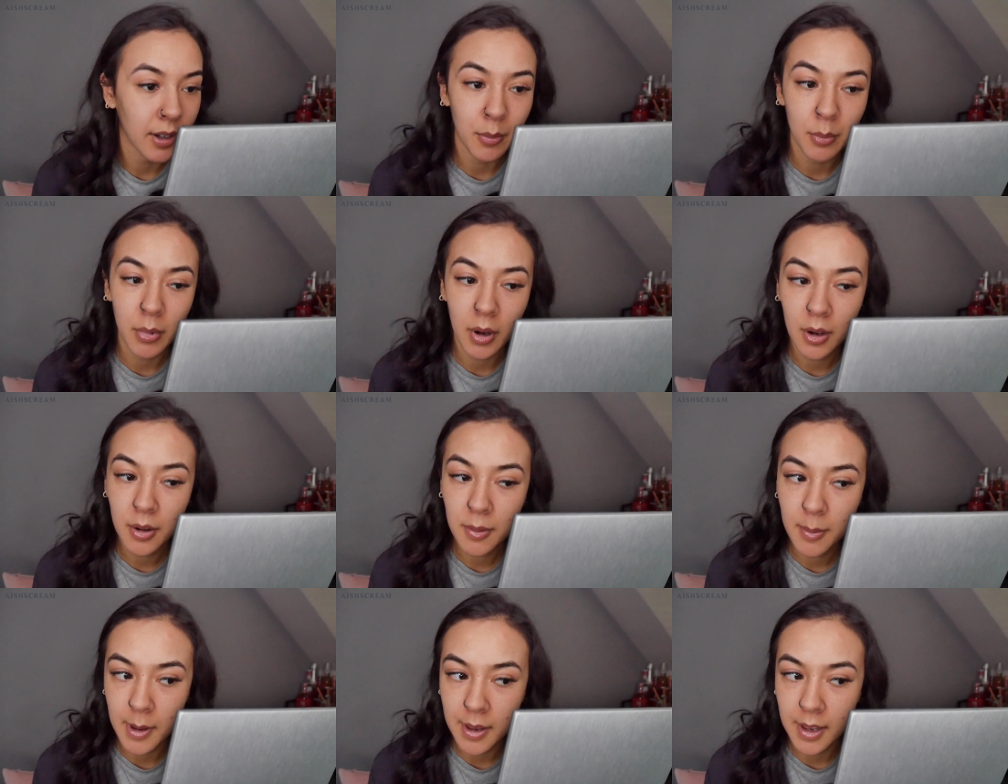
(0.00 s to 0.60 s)
I'm
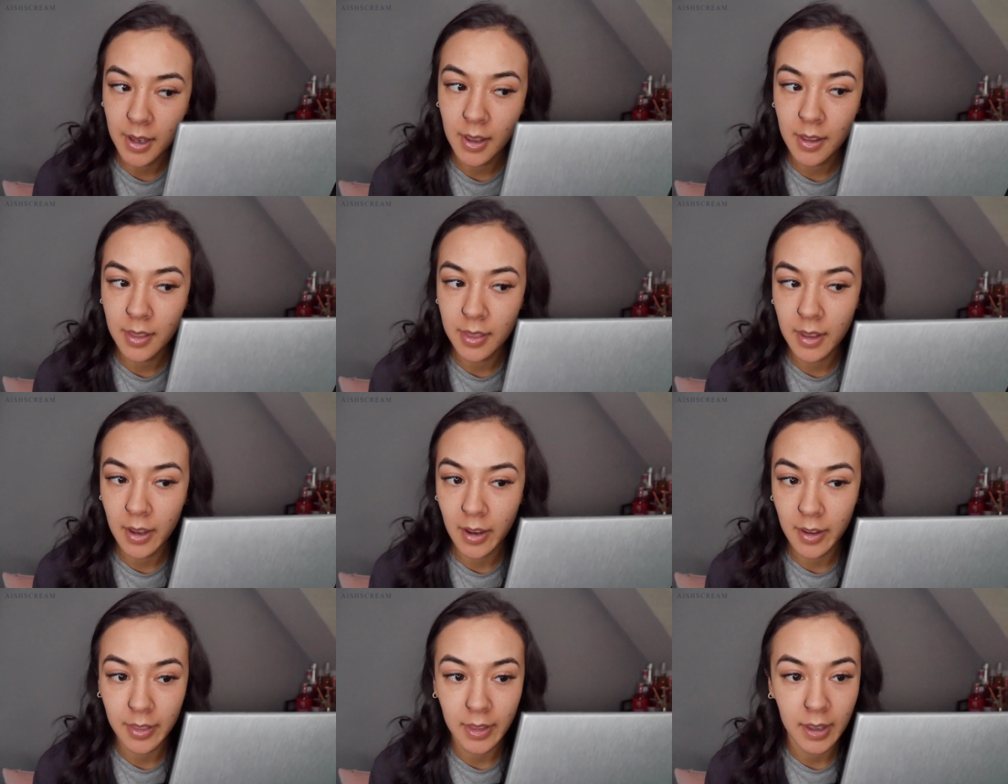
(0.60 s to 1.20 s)
hoping
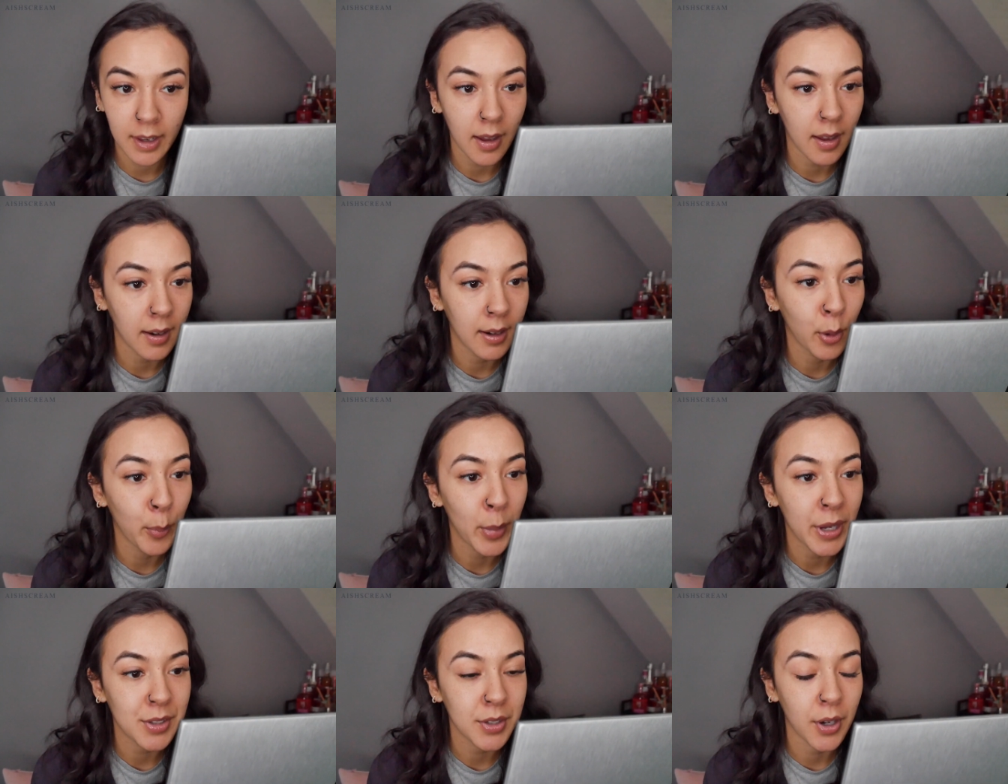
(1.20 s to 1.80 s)
that they get a
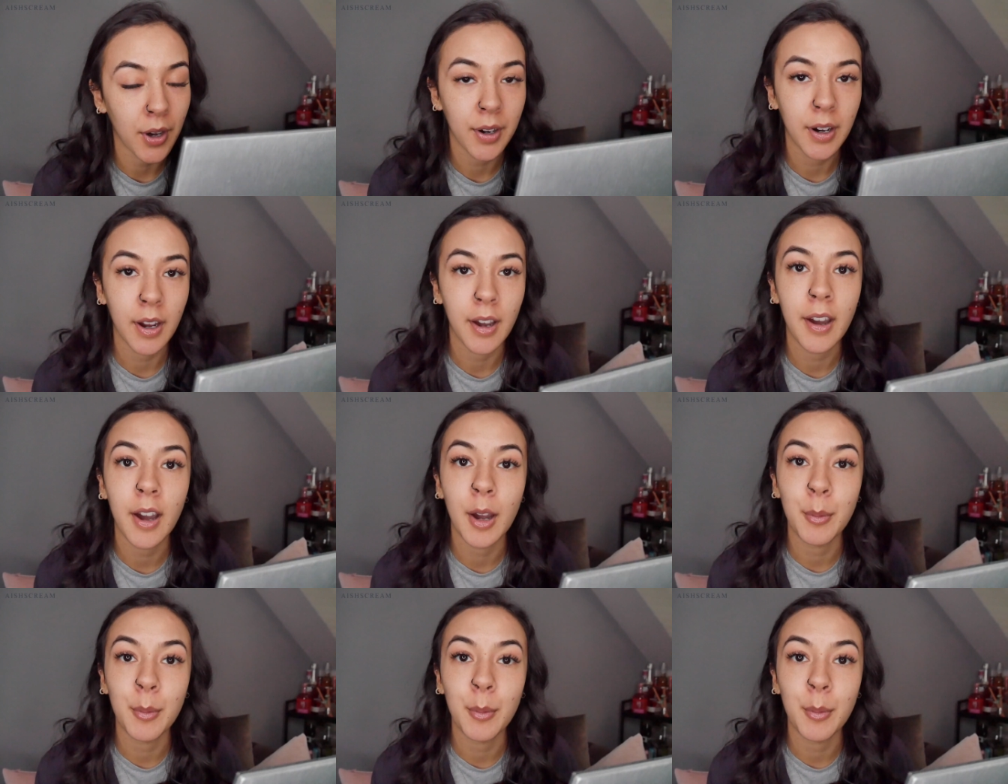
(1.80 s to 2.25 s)
little bit darker.